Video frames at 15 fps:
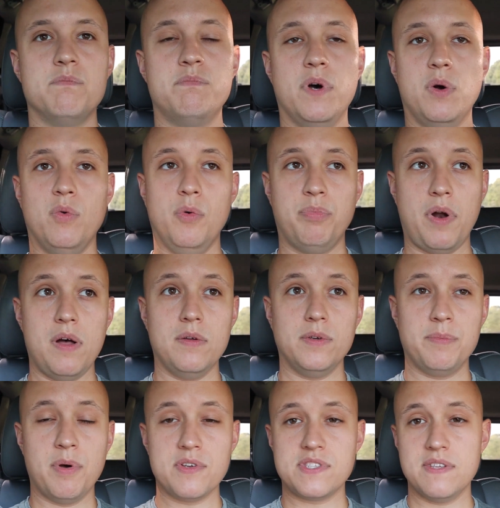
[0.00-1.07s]
But we'll
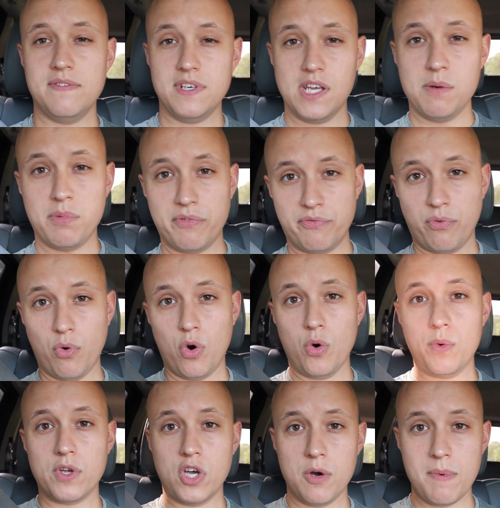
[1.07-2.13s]
probably post the video
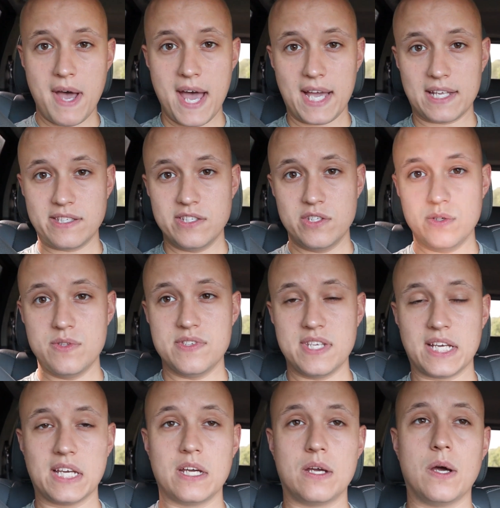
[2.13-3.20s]
before we go back to do the
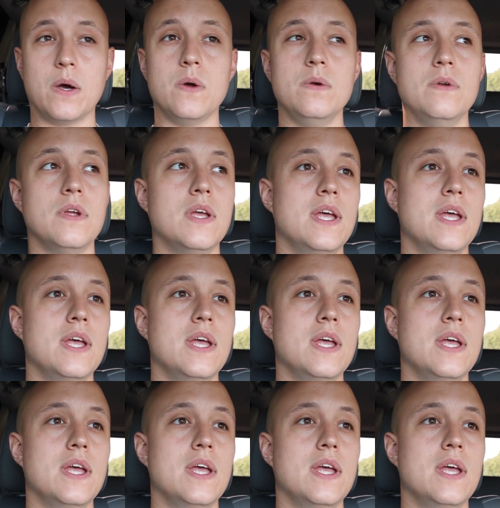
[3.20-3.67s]
second coat.